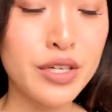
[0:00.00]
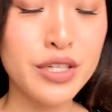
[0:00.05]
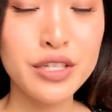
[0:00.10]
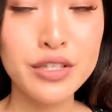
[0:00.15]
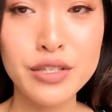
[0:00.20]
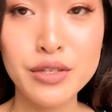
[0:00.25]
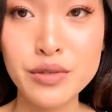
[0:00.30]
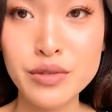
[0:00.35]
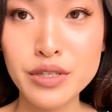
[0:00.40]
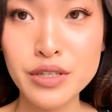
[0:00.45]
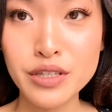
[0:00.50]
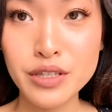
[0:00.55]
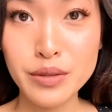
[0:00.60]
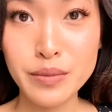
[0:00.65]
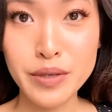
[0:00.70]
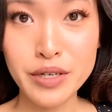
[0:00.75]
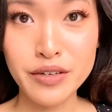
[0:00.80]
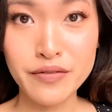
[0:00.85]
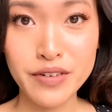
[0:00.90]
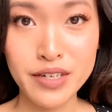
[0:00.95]
I just use a little
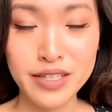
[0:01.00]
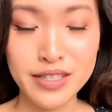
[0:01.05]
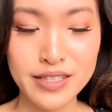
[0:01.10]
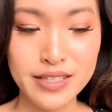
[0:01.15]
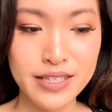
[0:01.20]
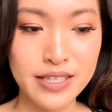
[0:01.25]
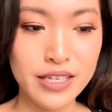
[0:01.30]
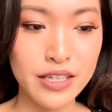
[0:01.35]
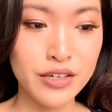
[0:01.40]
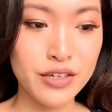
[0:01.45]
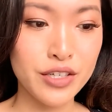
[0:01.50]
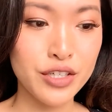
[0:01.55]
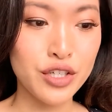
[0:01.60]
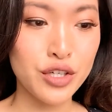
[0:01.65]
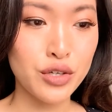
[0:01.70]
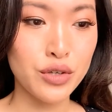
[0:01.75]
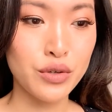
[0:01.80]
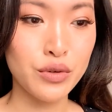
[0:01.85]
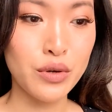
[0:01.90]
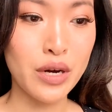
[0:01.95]
bit of concealer
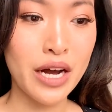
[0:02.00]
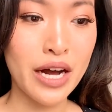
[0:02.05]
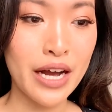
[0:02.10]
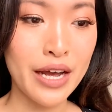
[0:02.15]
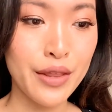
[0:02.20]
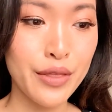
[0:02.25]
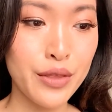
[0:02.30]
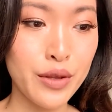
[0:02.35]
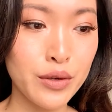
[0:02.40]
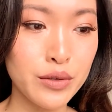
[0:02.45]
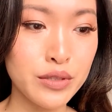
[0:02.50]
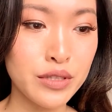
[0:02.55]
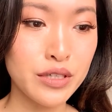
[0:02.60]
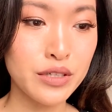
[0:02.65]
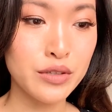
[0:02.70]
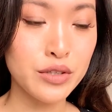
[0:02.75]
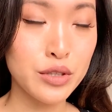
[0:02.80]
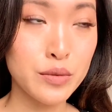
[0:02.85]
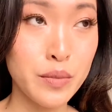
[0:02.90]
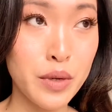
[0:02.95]
to hide those
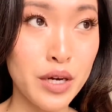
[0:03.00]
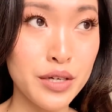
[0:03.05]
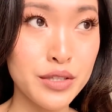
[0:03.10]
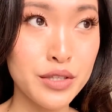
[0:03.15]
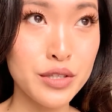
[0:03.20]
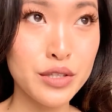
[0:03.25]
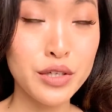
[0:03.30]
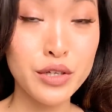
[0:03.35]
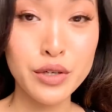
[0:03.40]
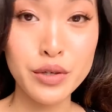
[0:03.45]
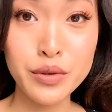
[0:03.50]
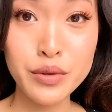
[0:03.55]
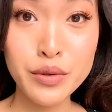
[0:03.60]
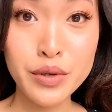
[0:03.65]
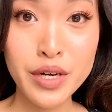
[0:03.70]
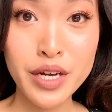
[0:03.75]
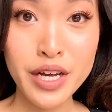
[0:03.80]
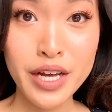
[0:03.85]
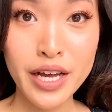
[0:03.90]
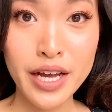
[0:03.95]
little spots
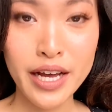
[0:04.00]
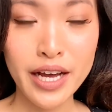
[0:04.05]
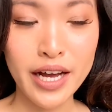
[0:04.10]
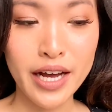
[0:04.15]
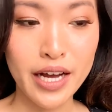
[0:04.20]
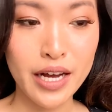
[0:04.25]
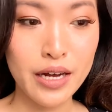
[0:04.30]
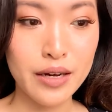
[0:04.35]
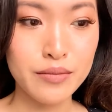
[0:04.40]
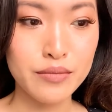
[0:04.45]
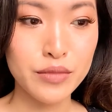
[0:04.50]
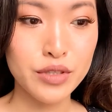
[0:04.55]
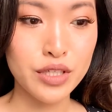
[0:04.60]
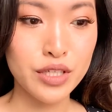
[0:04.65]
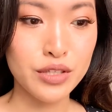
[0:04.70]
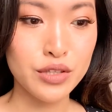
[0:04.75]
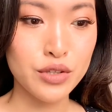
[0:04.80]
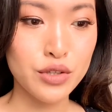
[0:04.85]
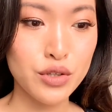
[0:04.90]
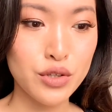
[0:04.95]
too,
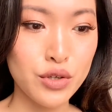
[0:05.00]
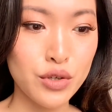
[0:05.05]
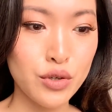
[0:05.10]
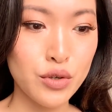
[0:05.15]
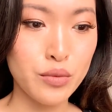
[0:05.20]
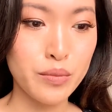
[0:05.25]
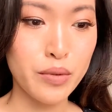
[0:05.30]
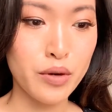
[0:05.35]
just to